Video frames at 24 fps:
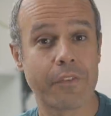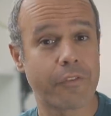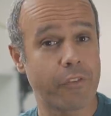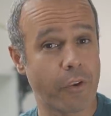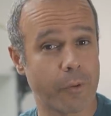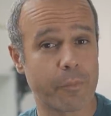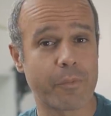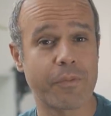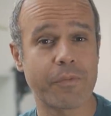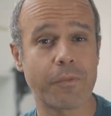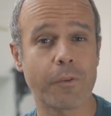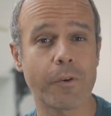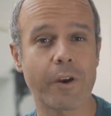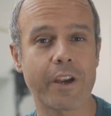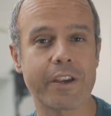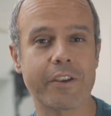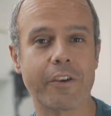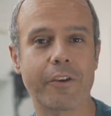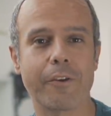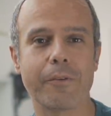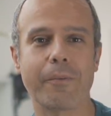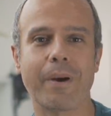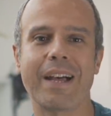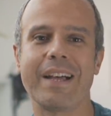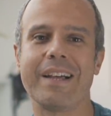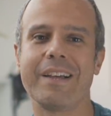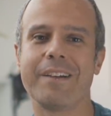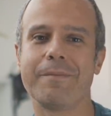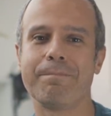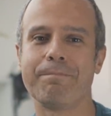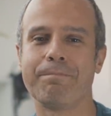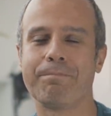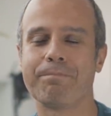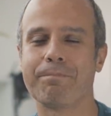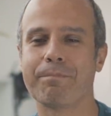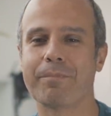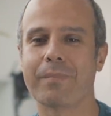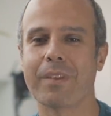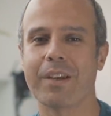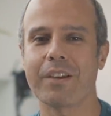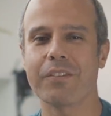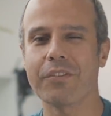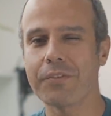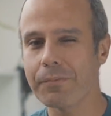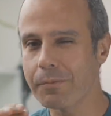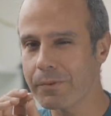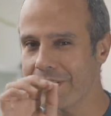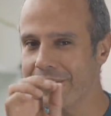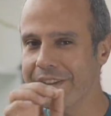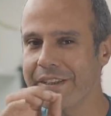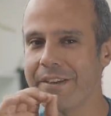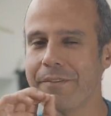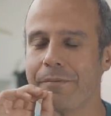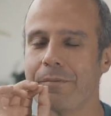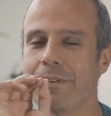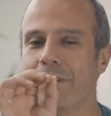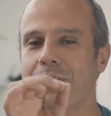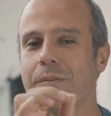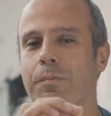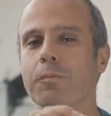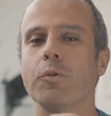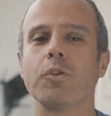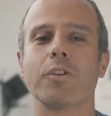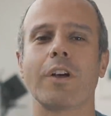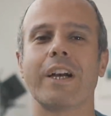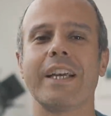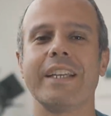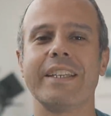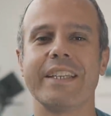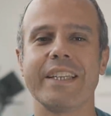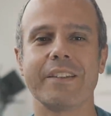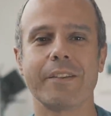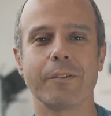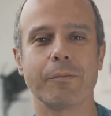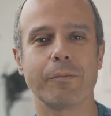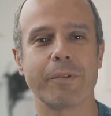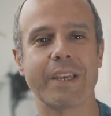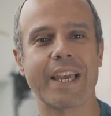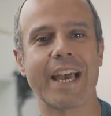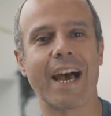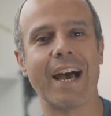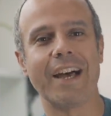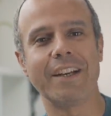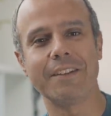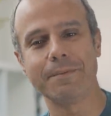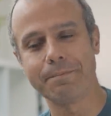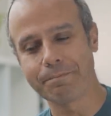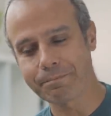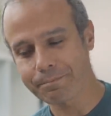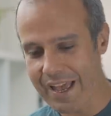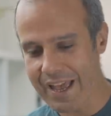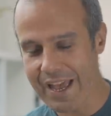So before I go, um, I just want to leave one small idea that we had.